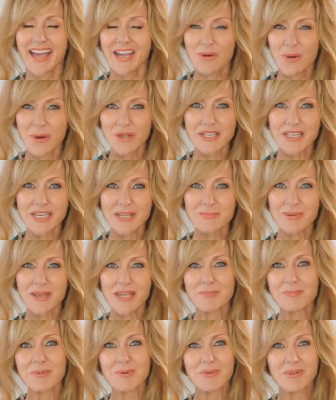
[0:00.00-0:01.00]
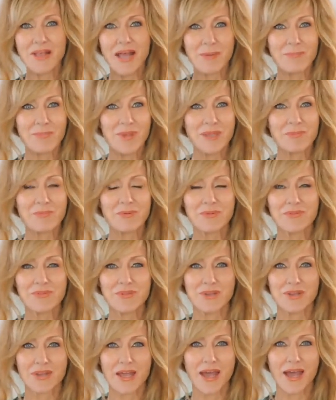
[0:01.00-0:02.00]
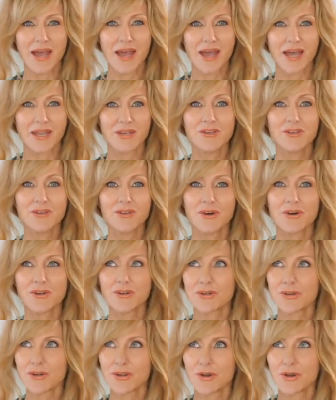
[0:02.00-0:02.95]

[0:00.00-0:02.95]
Quality people are people that are not